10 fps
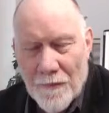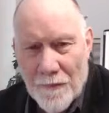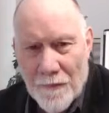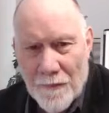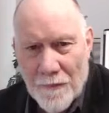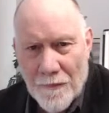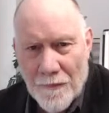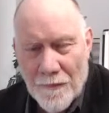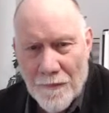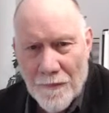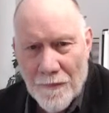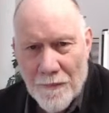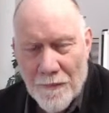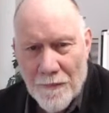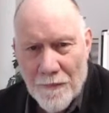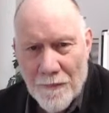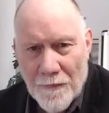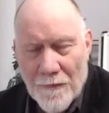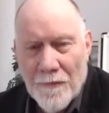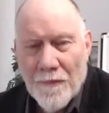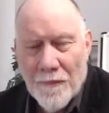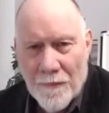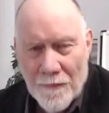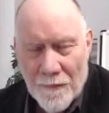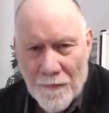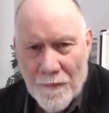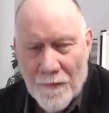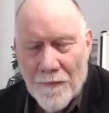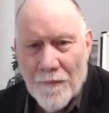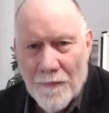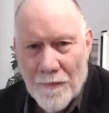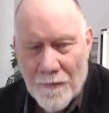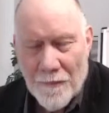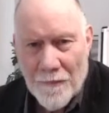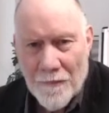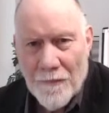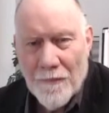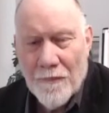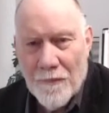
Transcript: [no speech]